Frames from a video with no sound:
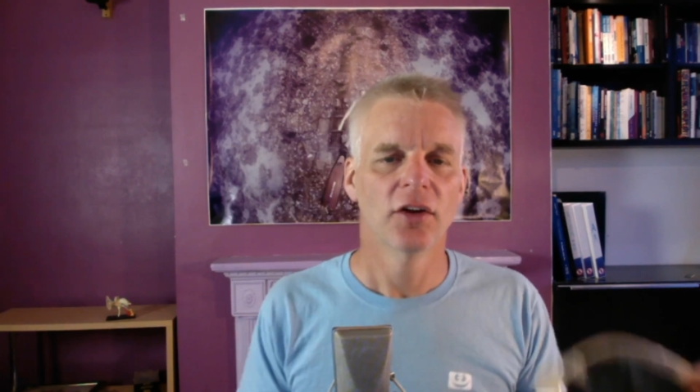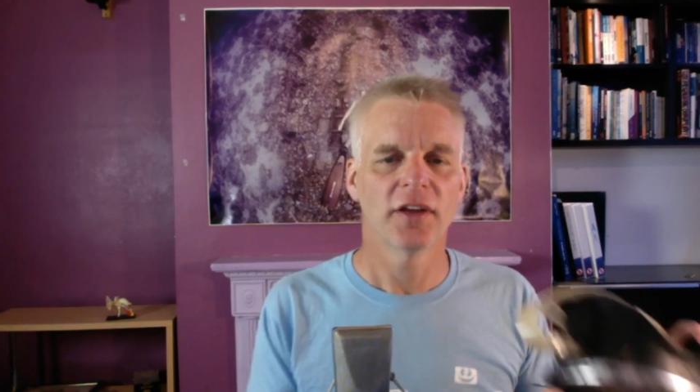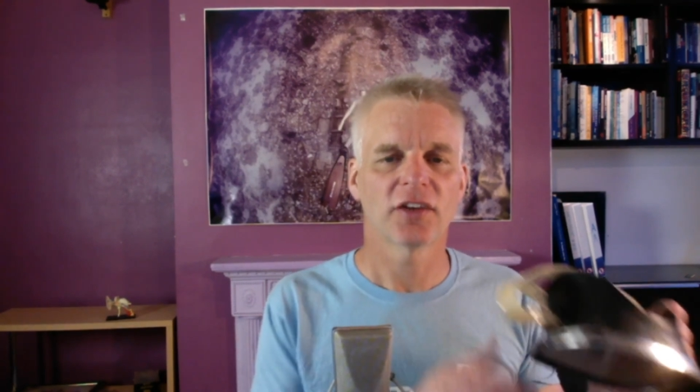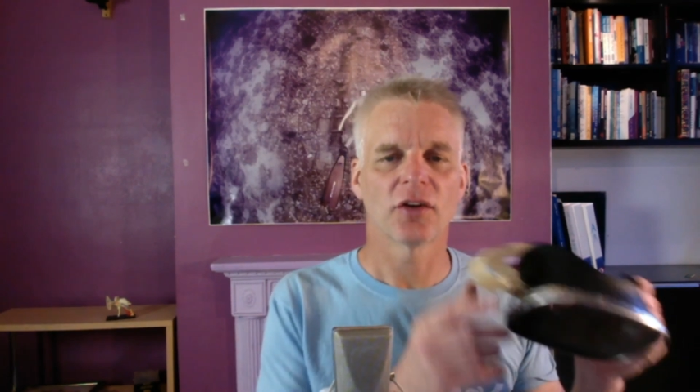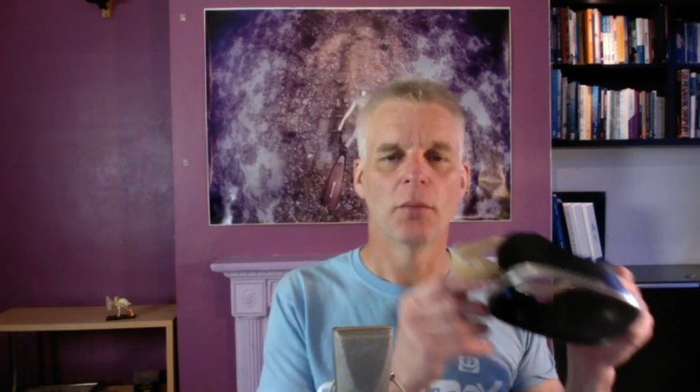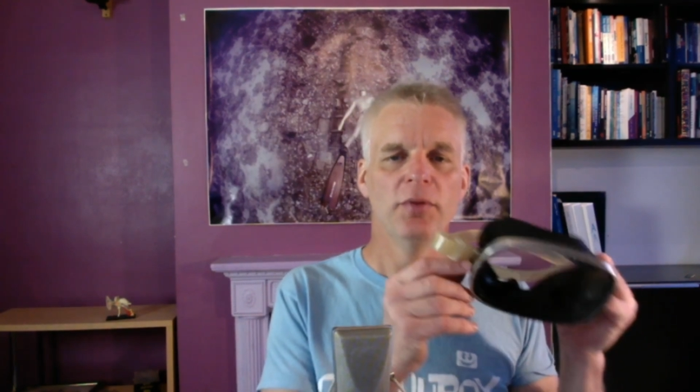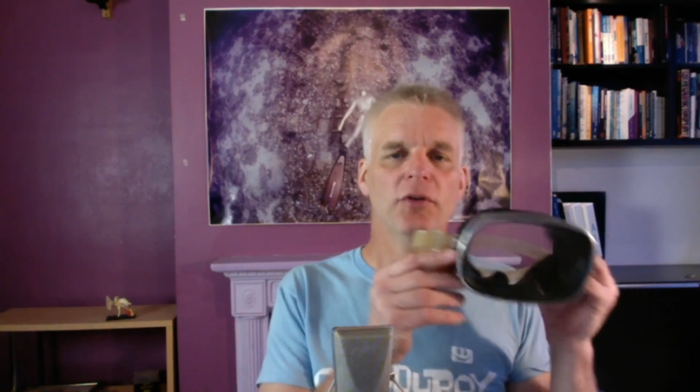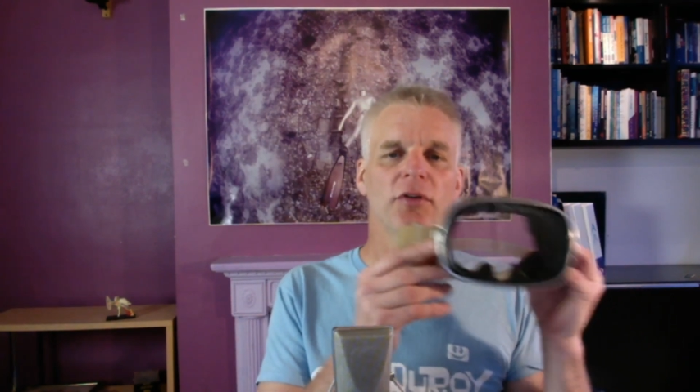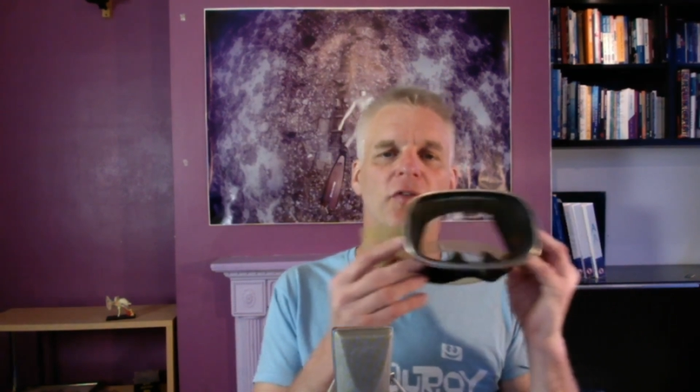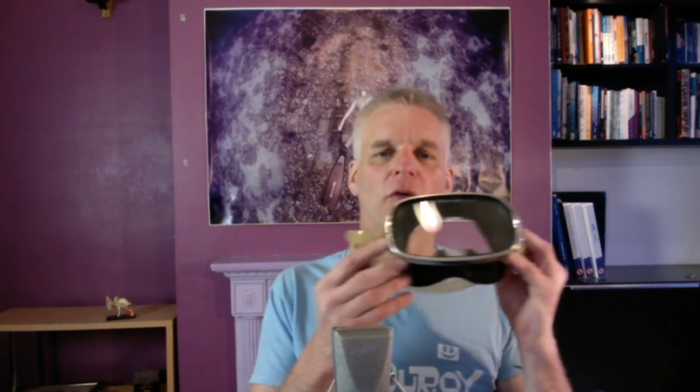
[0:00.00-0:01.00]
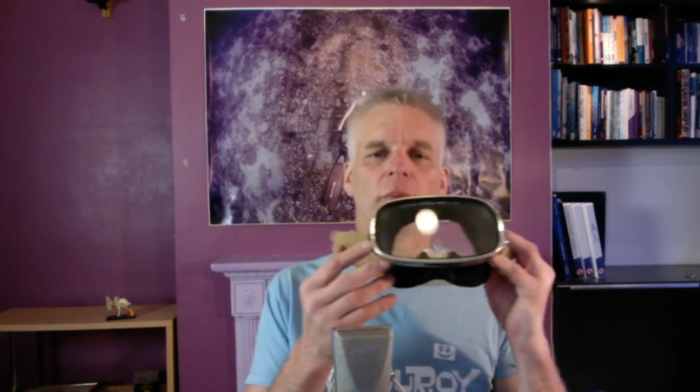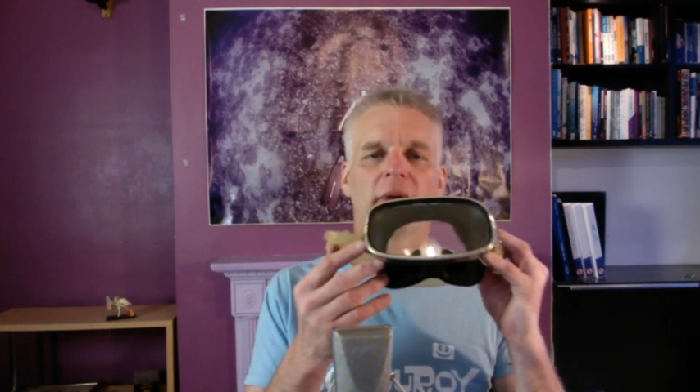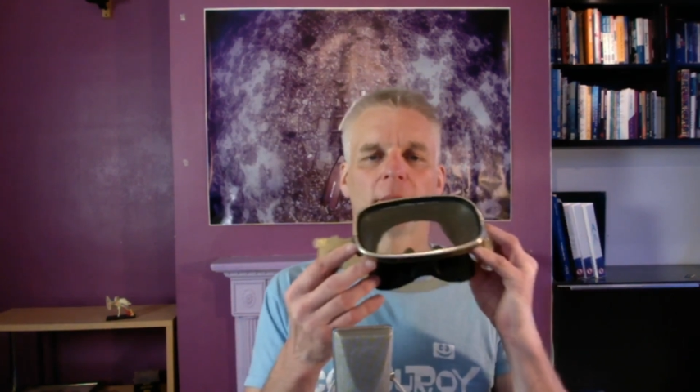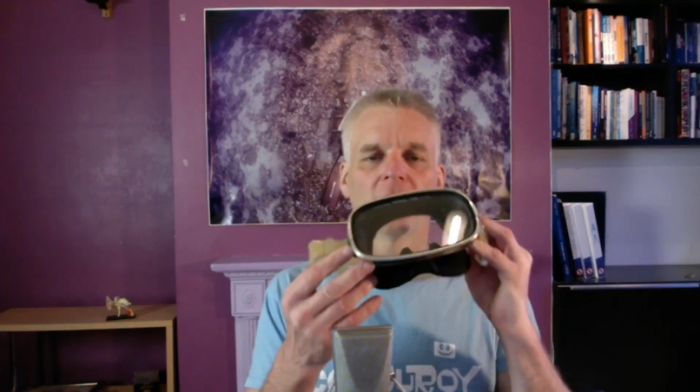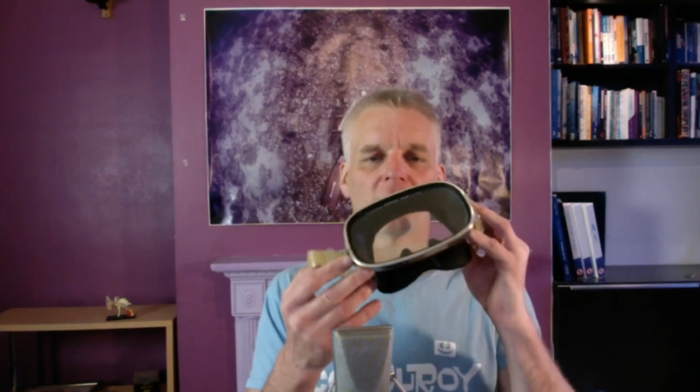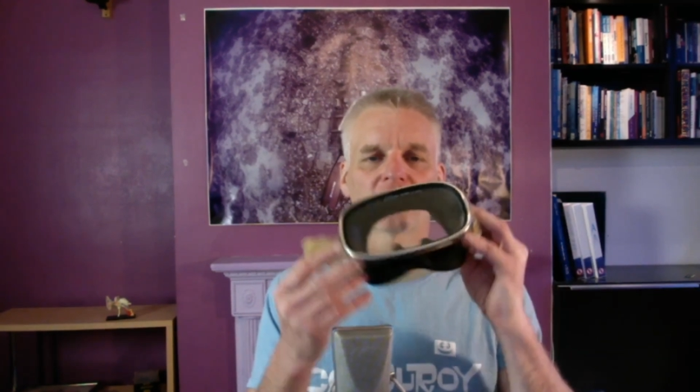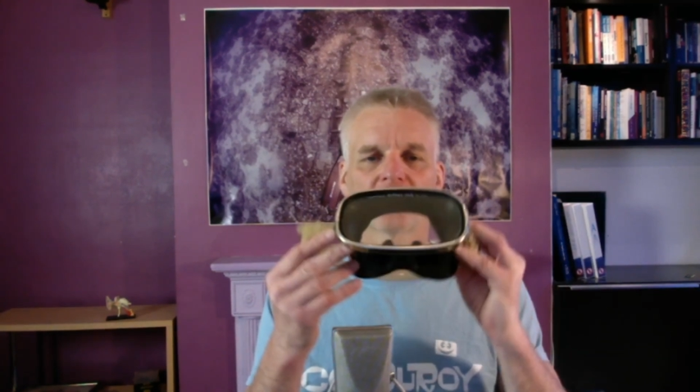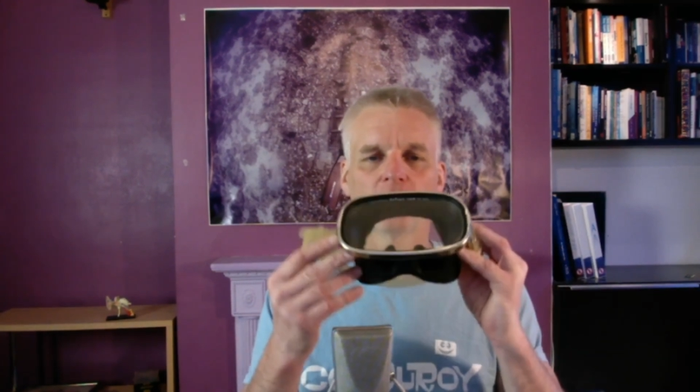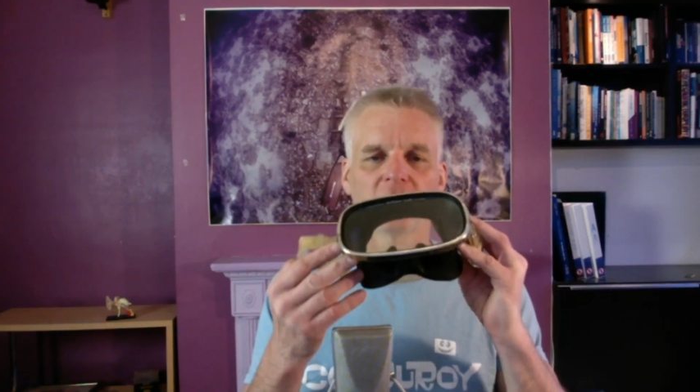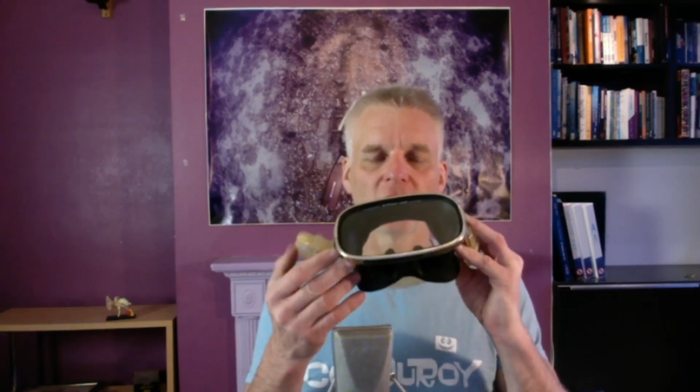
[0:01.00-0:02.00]
this beautiful big mask
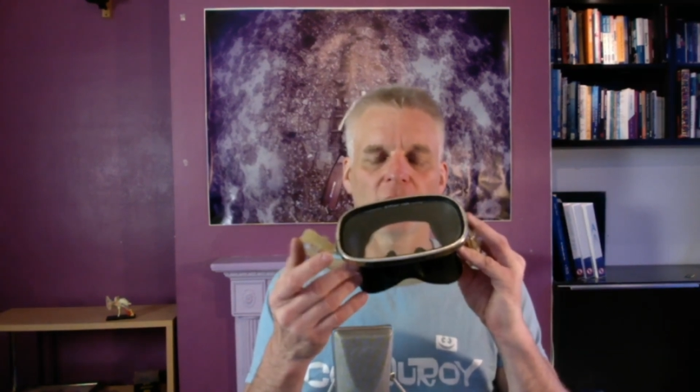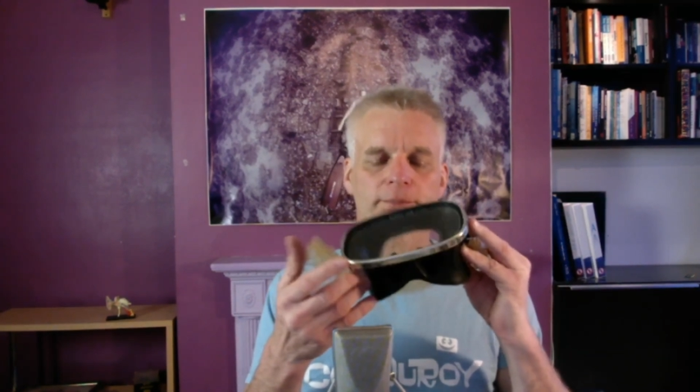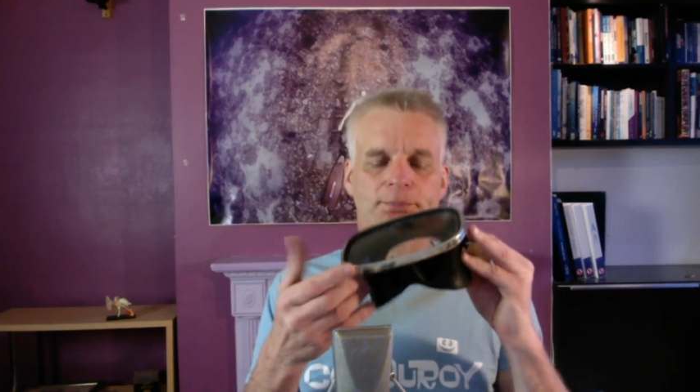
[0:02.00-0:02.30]
that we've got,